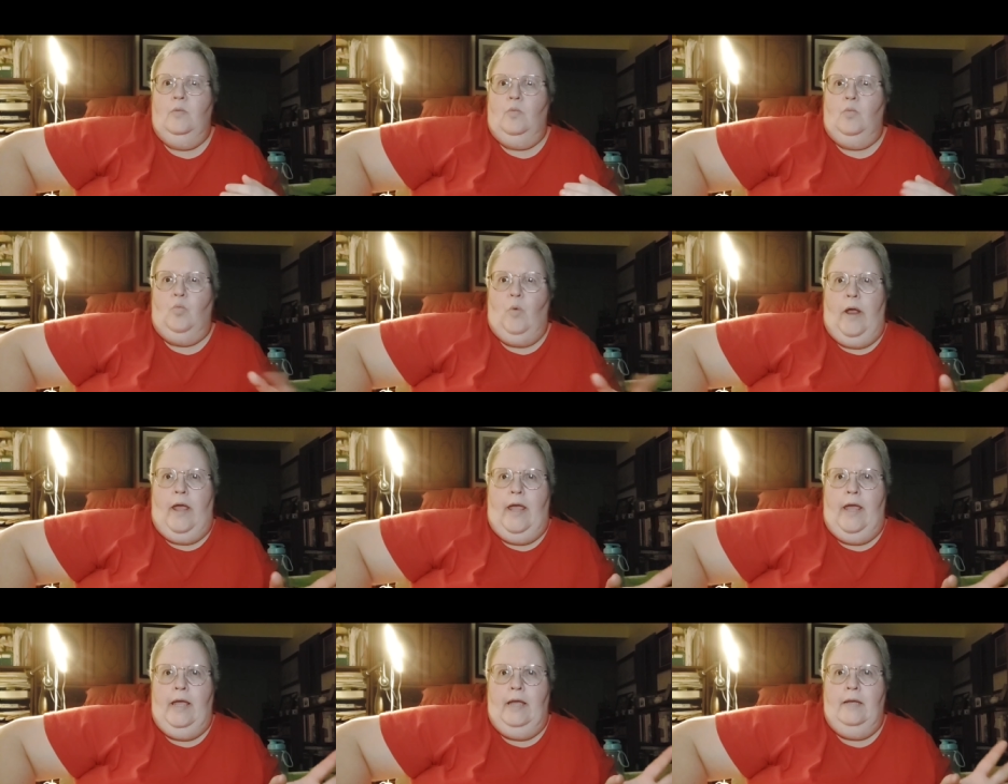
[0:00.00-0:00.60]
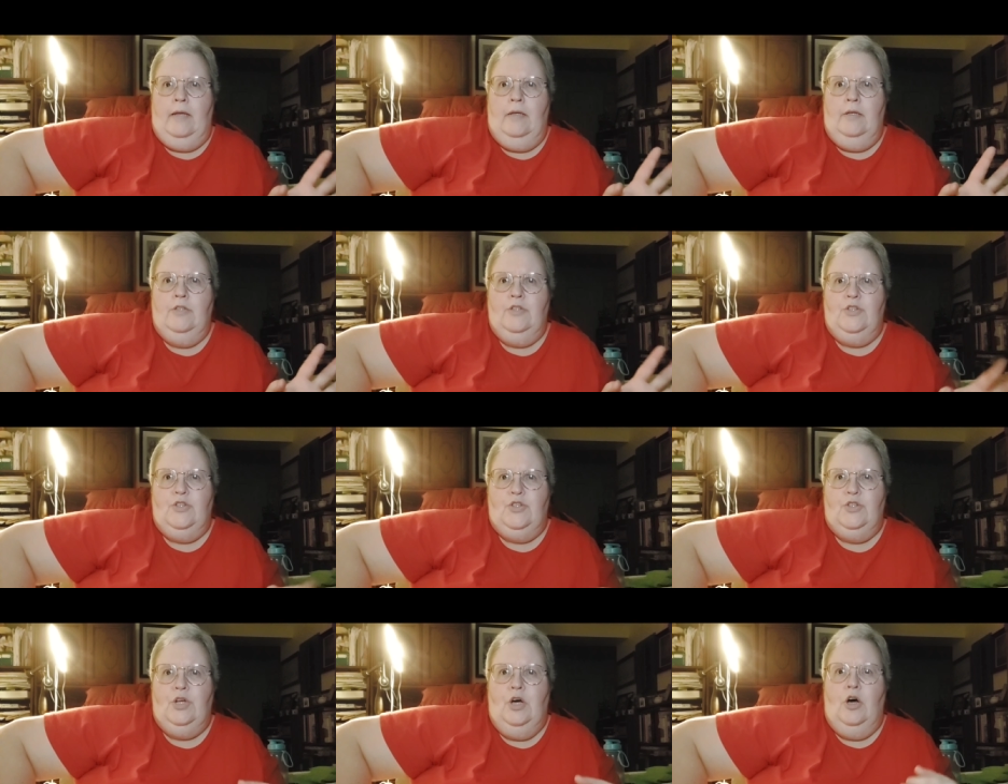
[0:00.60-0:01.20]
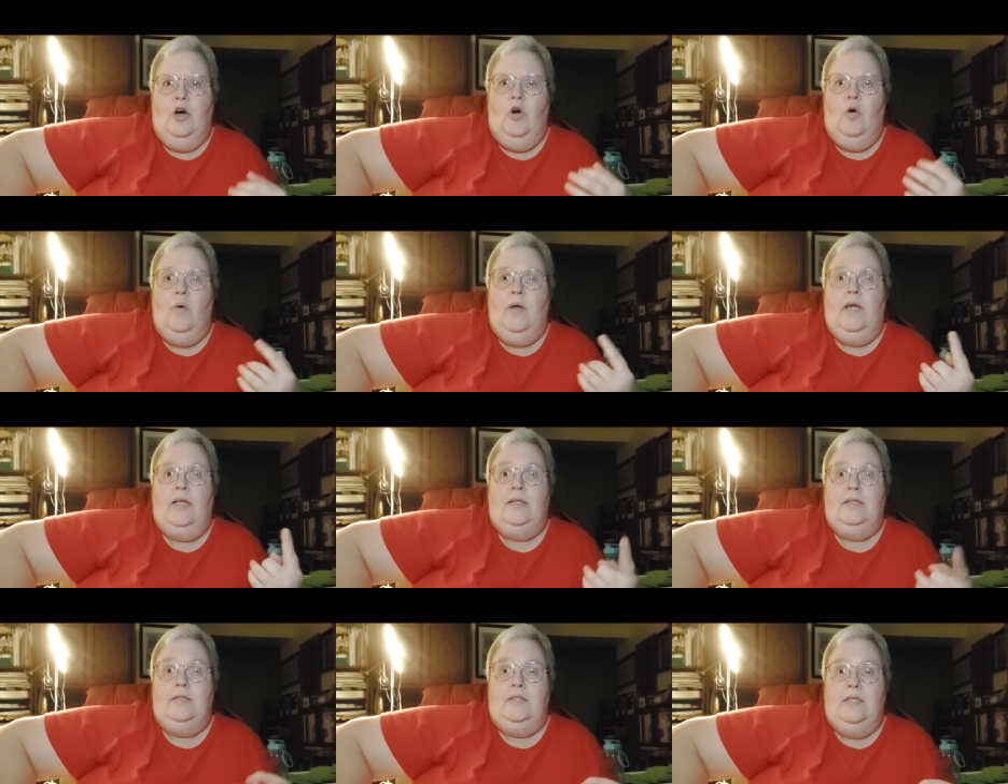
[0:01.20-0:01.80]
rain, snow,
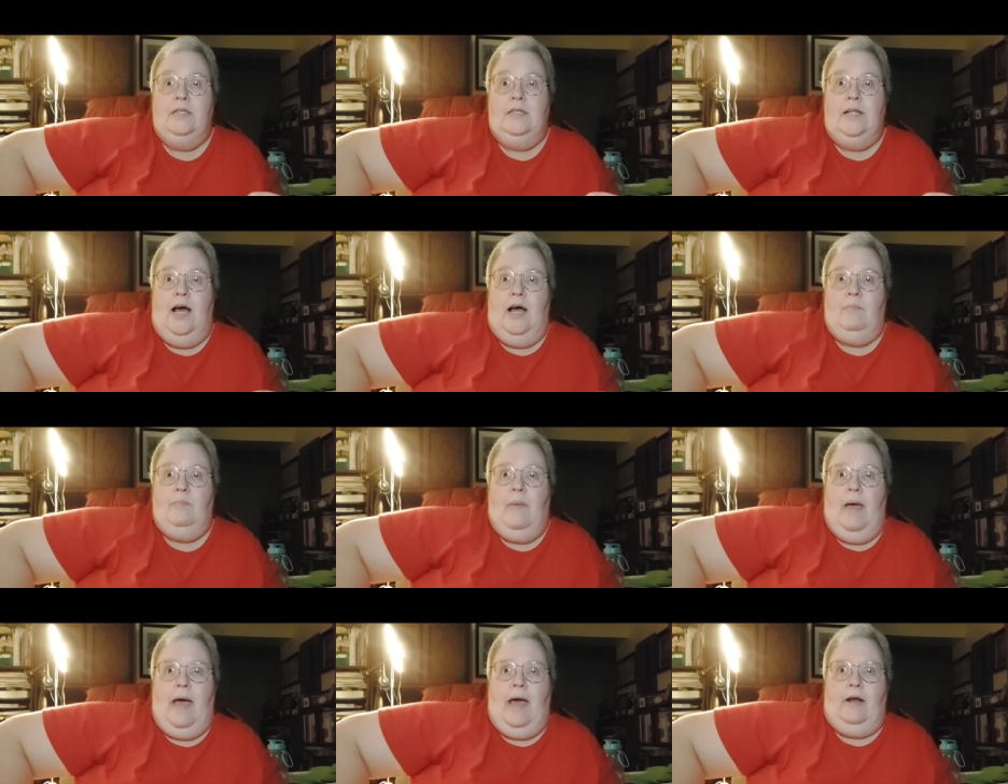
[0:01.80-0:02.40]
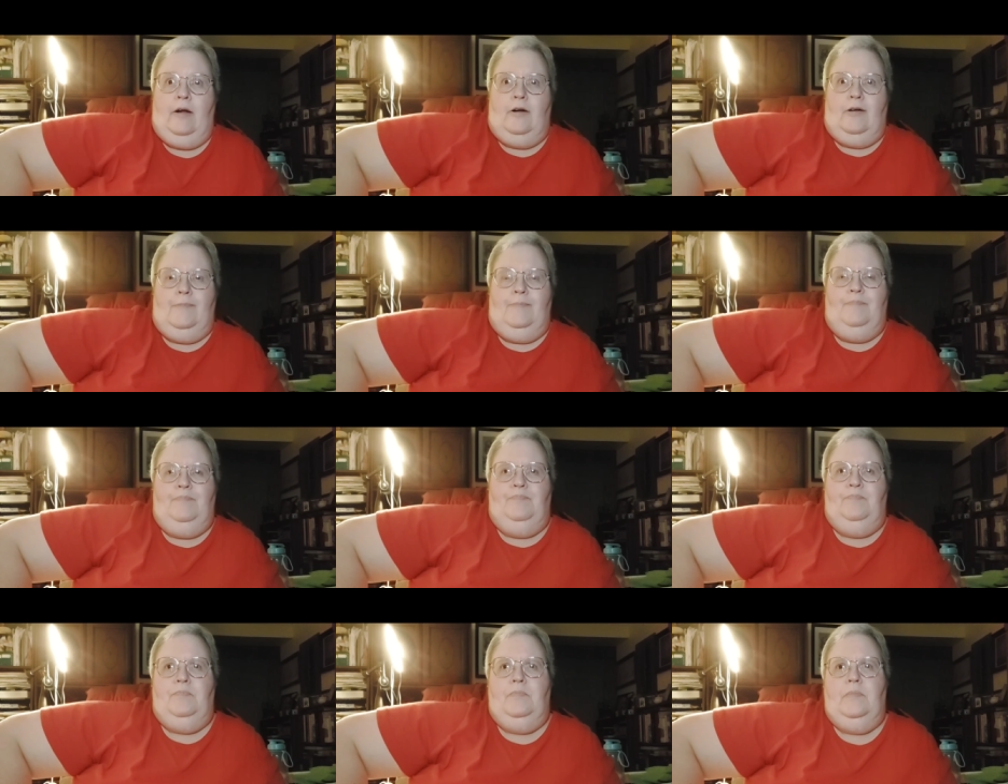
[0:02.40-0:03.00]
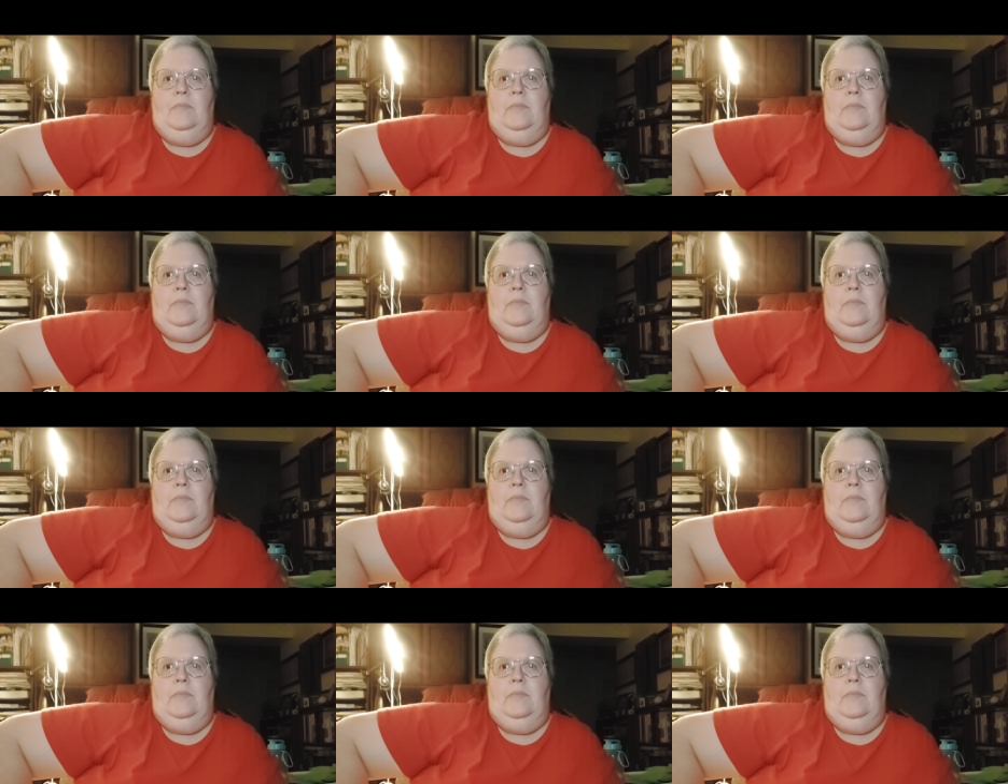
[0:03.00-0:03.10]
it did not matter.